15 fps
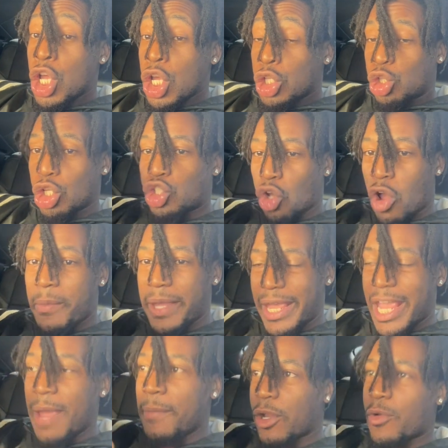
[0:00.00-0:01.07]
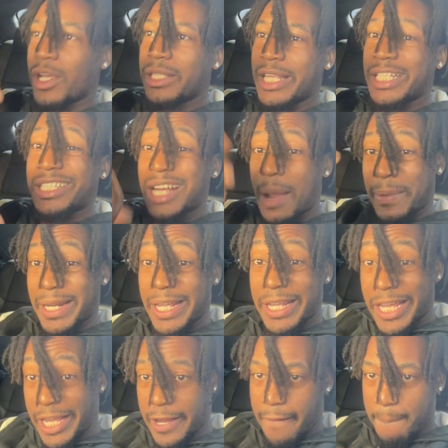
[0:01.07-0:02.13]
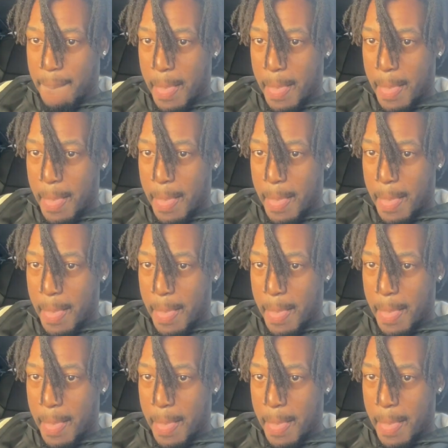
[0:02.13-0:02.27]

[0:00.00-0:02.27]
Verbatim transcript: this immigrant that's coming in here,